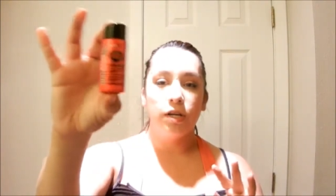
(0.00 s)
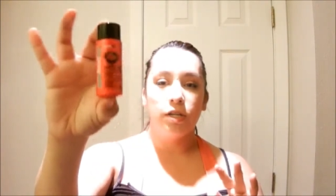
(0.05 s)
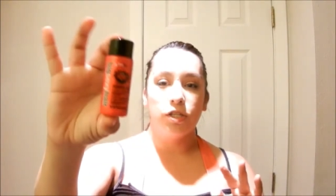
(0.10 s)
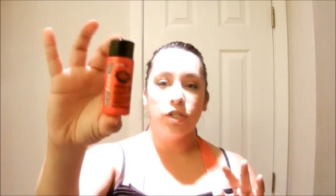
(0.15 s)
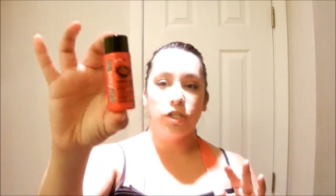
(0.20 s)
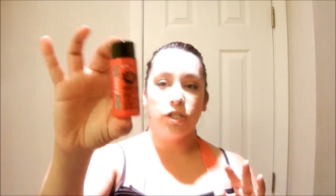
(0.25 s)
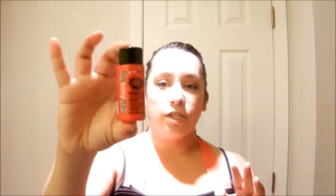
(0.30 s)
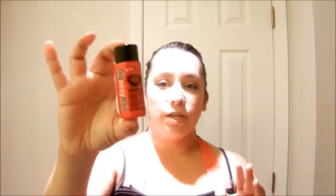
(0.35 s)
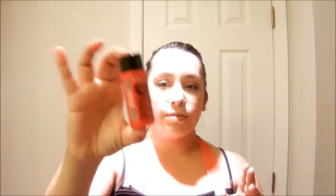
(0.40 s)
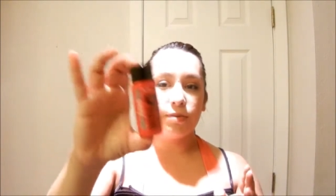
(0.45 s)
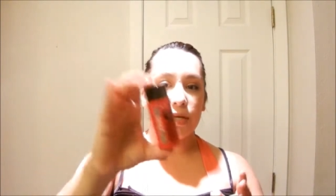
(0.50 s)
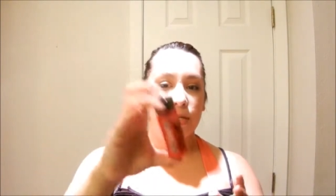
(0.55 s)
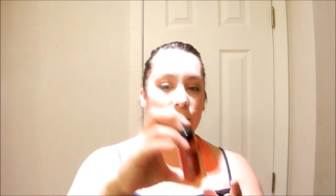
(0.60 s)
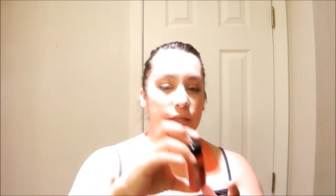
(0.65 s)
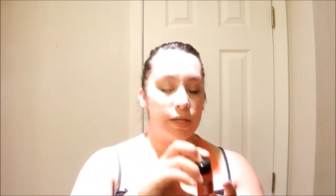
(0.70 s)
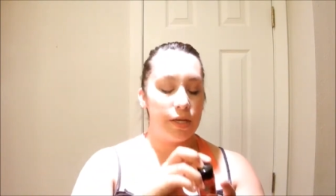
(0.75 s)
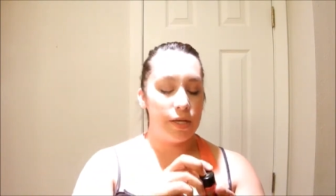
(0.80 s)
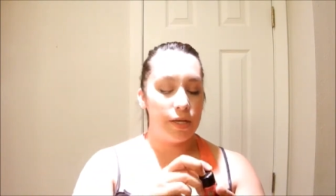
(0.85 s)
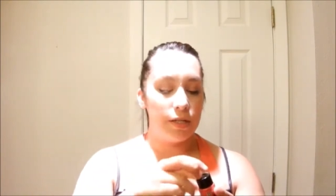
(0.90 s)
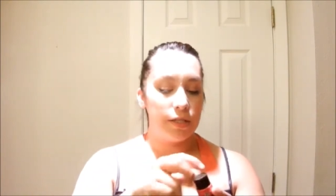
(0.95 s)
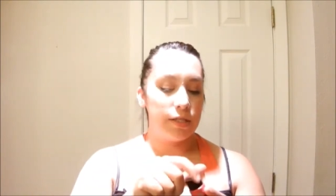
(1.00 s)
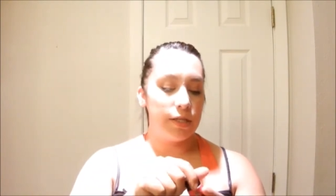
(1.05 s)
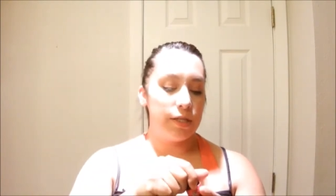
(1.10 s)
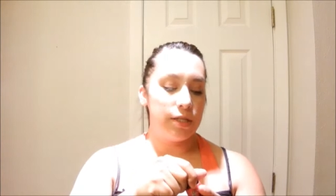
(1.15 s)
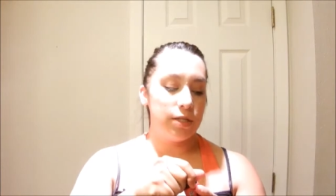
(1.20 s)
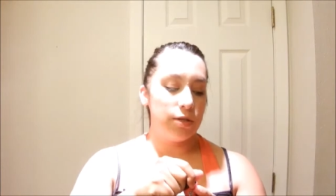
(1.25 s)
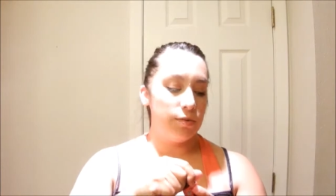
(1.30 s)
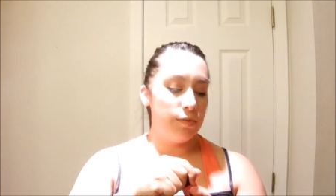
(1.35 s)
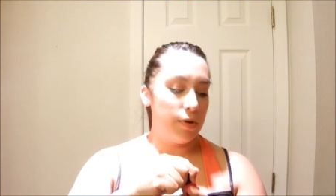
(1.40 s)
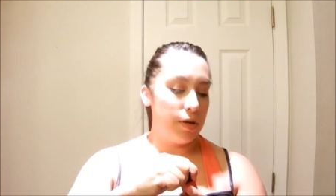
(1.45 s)
It just comes like this.
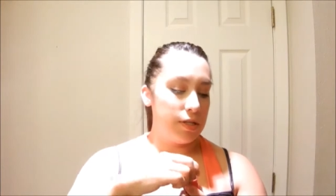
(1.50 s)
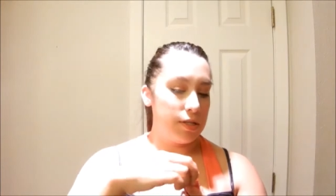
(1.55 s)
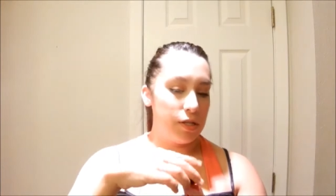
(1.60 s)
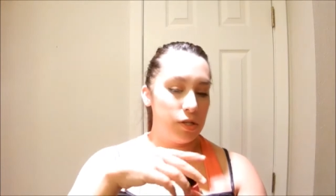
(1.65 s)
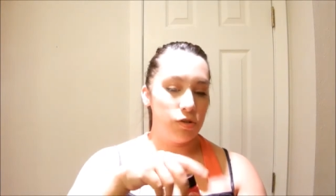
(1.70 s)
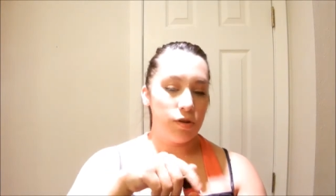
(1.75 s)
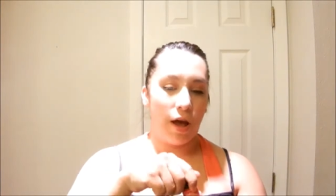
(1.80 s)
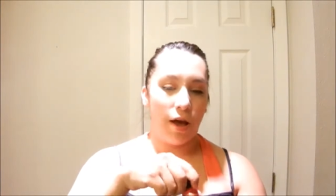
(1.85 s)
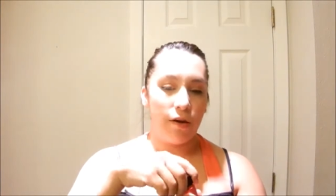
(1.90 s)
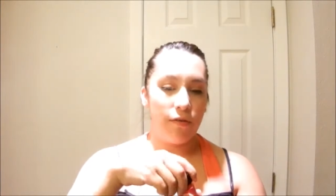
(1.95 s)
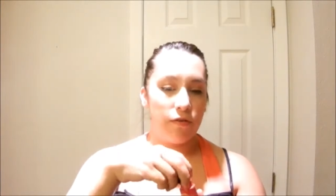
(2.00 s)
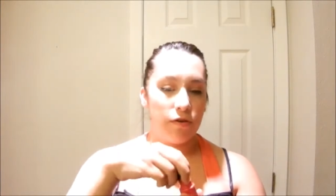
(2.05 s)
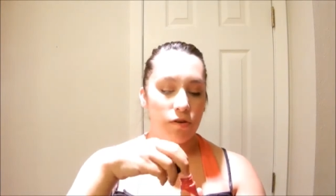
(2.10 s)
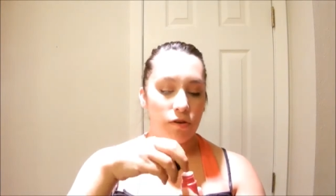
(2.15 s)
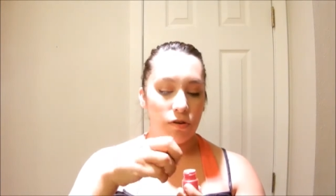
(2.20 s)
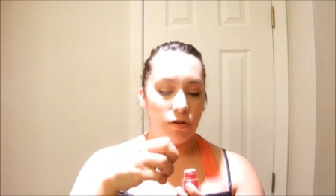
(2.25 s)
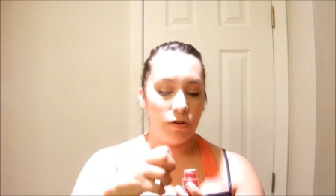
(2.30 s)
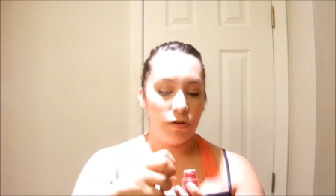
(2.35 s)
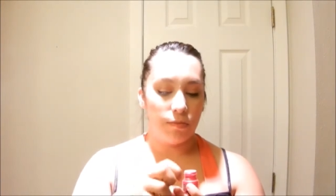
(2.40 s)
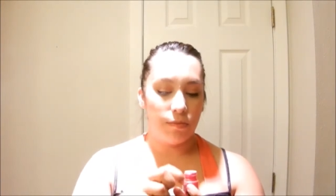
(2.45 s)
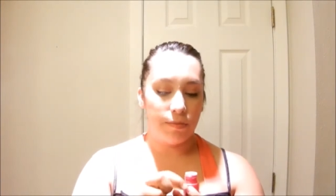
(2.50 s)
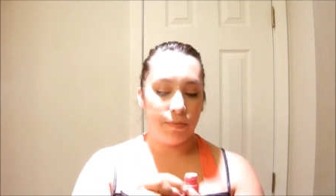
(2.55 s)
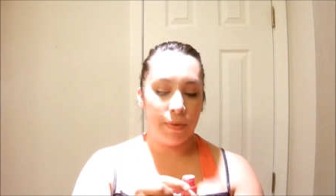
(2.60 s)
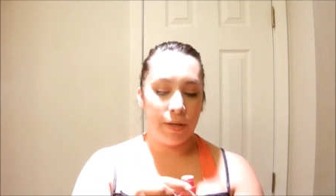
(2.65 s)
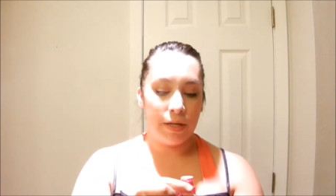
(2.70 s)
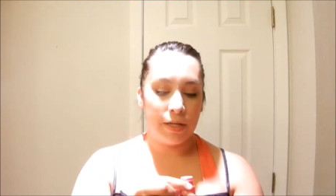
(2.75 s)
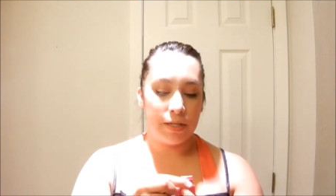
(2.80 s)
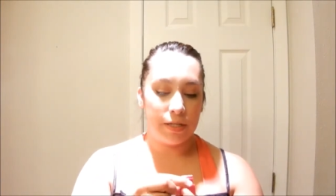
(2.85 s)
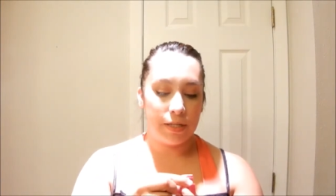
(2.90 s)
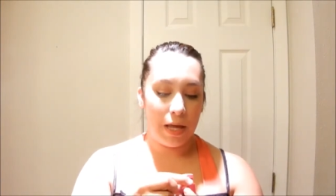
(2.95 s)
It's a it's a travel
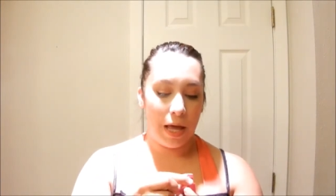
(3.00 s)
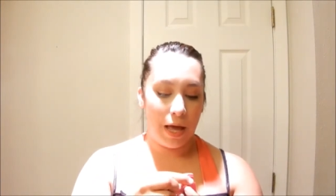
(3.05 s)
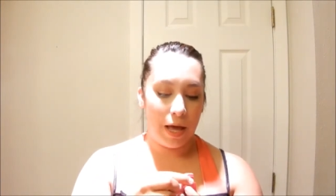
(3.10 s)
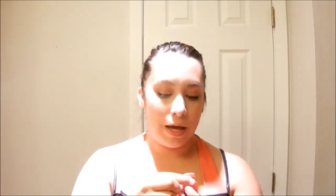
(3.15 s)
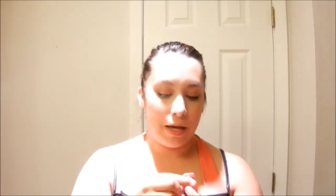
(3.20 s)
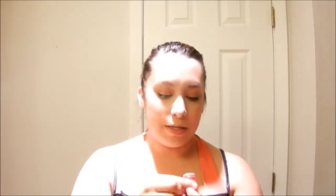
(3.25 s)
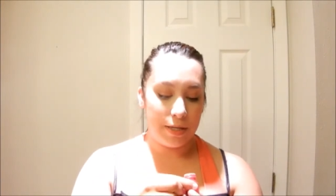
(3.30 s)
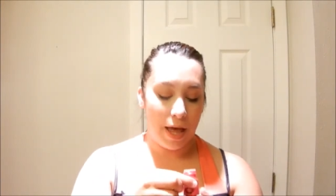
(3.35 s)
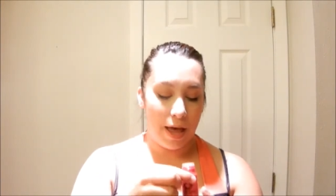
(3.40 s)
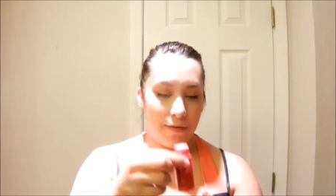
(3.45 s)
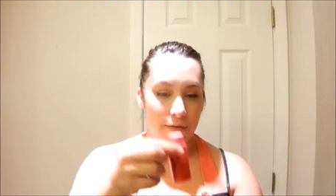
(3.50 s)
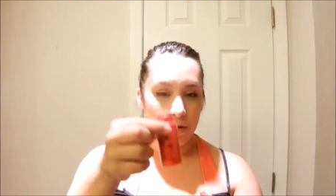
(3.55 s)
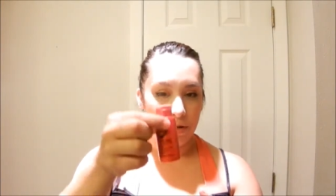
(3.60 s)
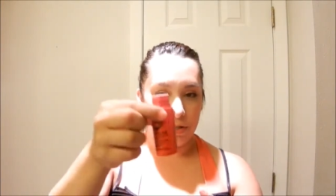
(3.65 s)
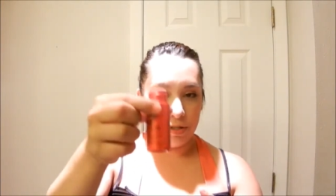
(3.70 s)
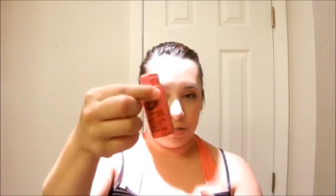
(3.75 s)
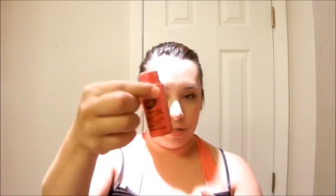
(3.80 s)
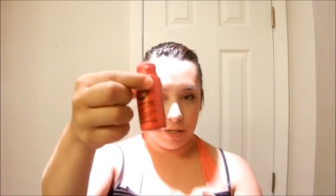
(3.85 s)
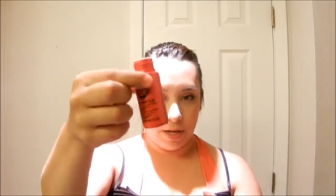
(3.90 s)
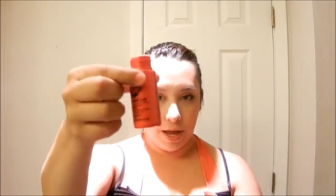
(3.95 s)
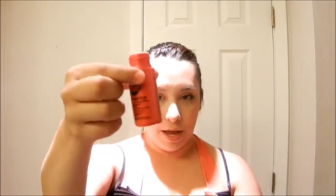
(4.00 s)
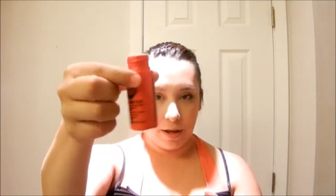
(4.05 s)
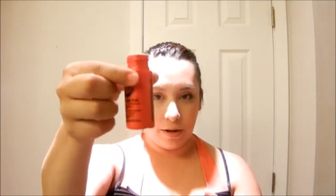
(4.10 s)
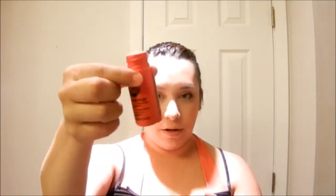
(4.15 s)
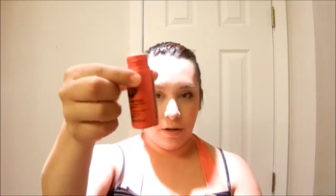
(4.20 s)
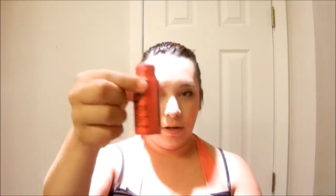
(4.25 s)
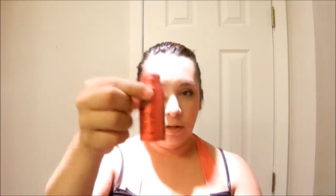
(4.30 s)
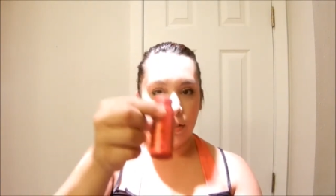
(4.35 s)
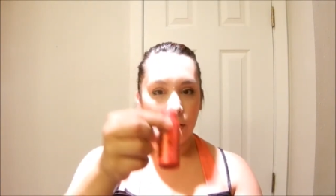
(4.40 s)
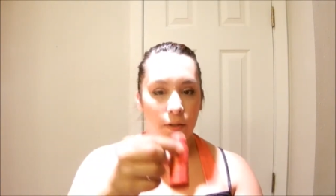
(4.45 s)
mini size. I haven't used it
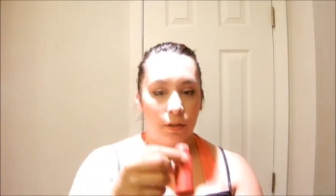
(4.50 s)
yet.